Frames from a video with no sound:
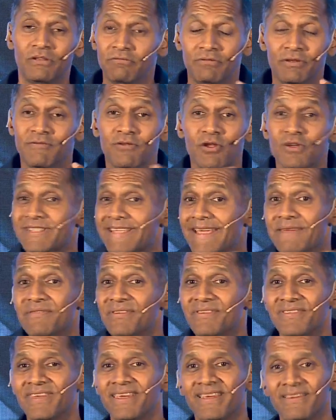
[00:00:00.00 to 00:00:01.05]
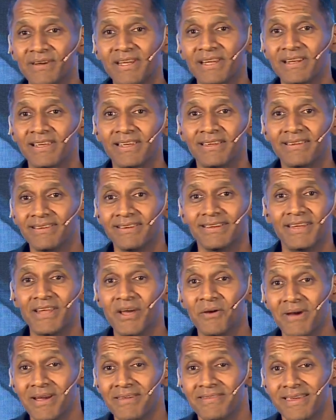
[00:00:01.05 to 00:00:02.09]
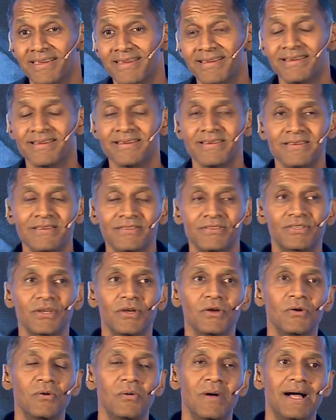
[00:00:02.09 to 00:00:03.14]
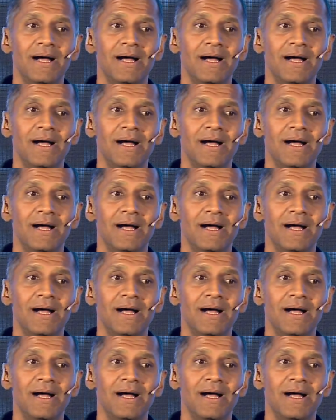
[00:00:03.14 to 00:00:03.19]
you've lost everything, really, you know, I think. So,